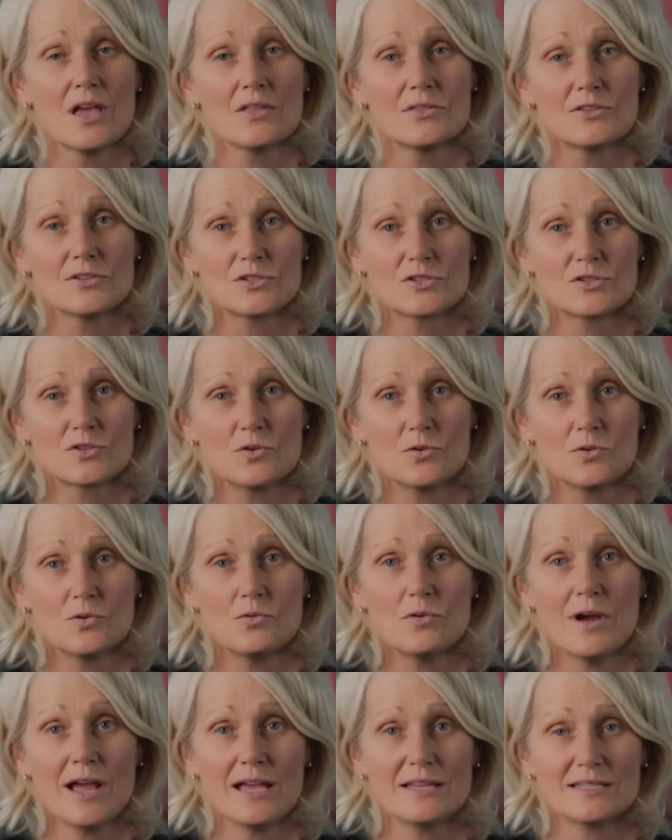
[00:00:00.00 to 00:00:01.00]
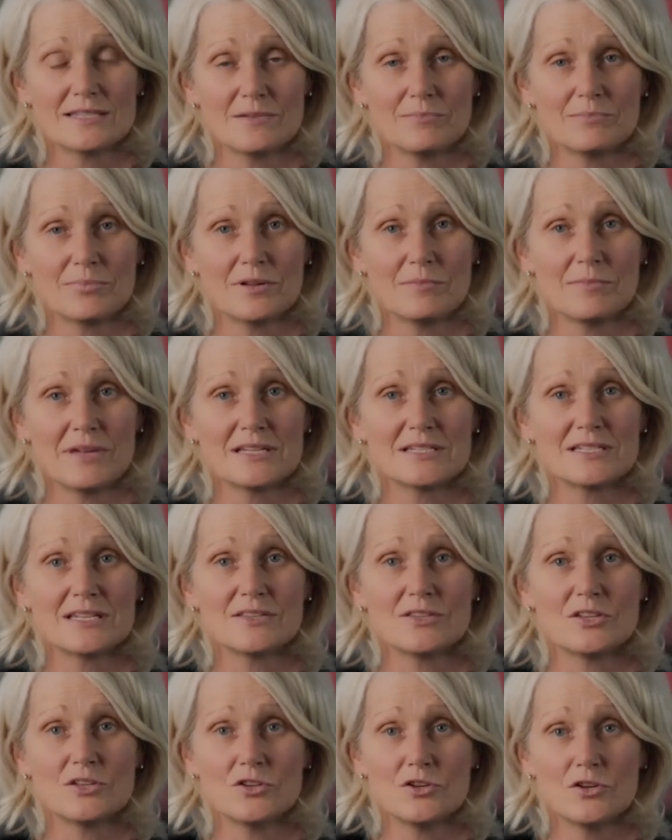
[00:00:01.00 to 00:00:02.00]
The school has
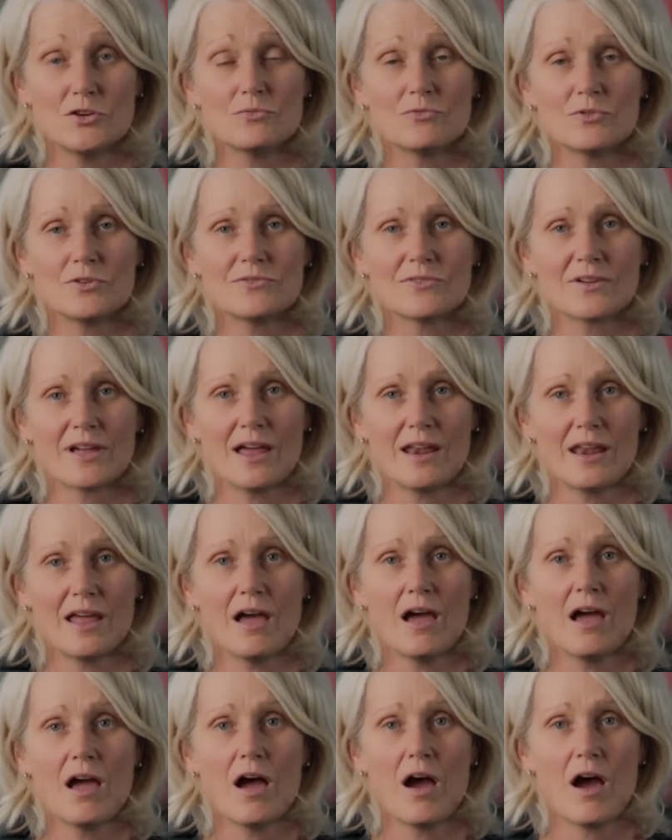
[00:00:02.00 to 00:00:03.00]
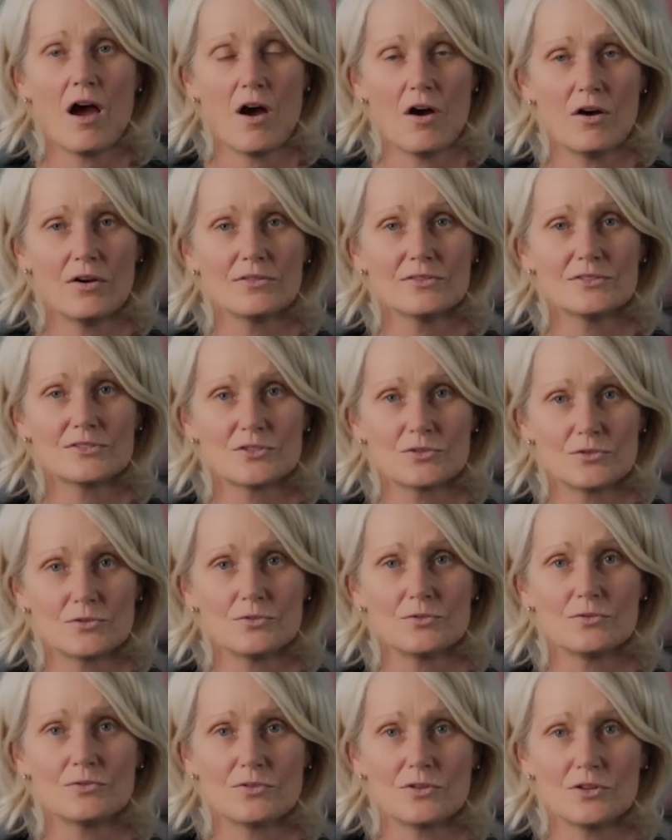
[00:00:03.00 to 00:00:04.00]
implemented the new roof colour
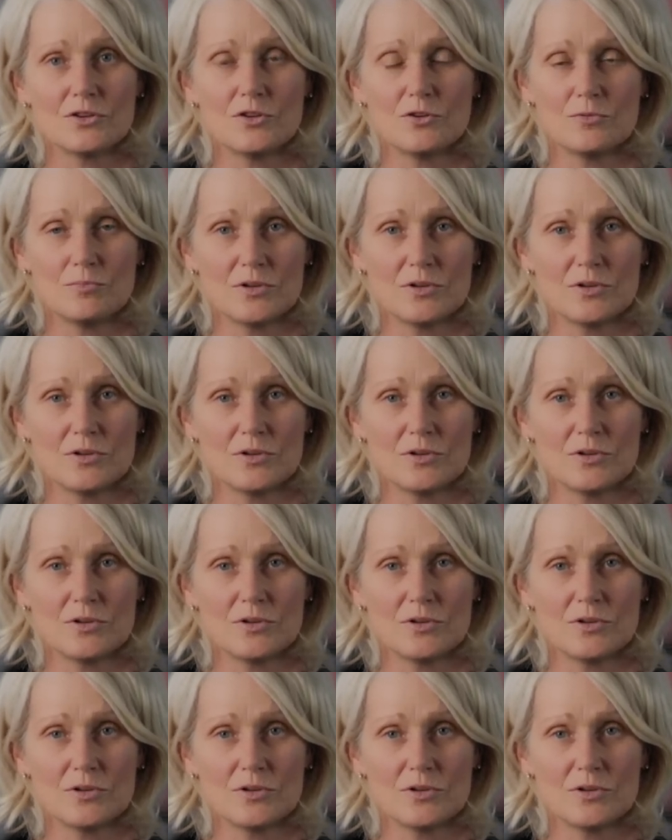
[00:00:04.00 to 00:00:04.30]
onto the new